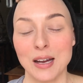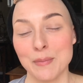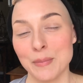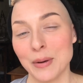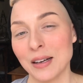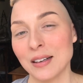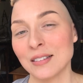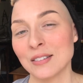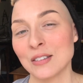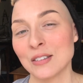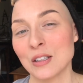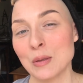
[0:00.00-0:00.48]
am I
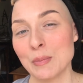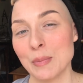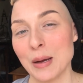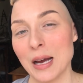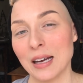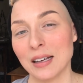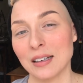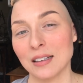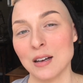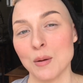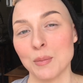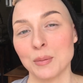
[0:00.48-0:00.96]
gonna look
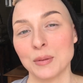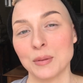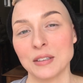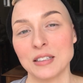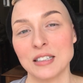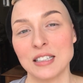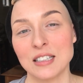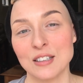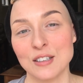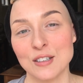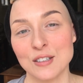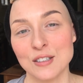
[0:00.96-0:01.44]
back in a couple of
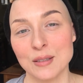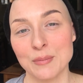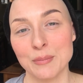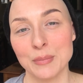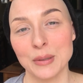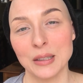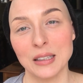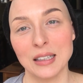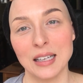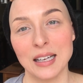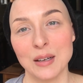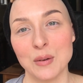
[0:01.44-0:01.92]
years and
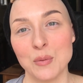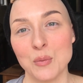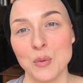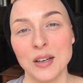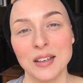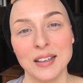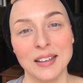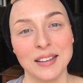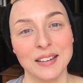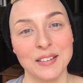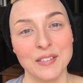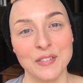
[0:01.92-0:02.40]
be like,
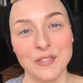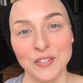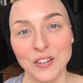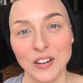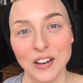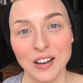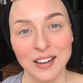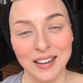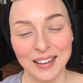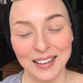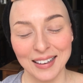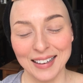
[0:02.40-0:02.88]
what in the
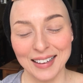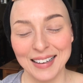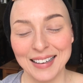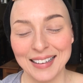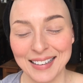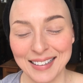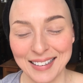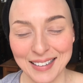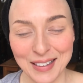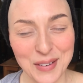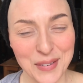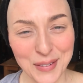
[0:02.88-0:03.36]
fuck?
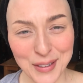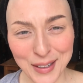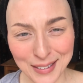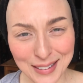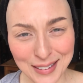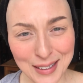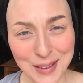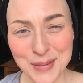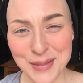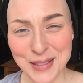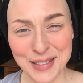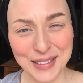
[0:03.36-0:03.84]
You thought
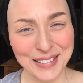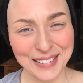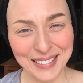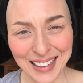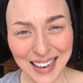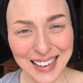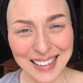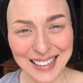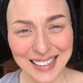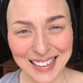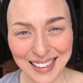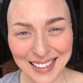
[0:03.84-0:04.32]
that was a good
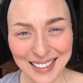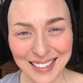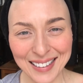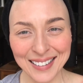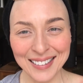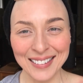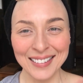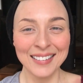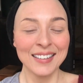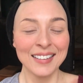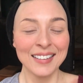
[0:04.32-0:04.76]
idea?